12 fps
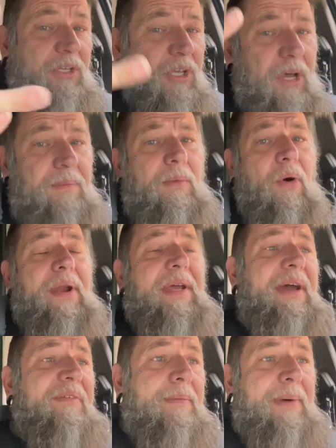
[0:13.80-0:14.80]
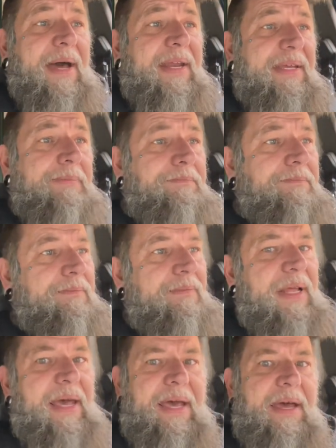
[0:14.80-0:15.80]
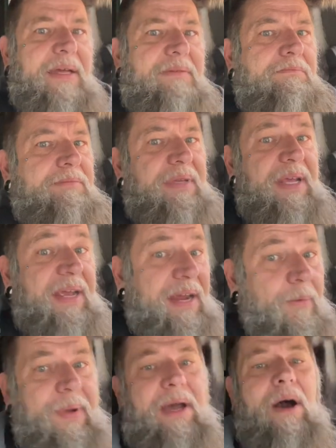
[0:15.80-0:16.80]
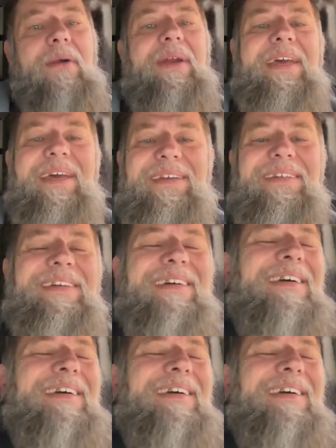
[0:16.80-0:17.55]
Good morning, everybody. And here we are again.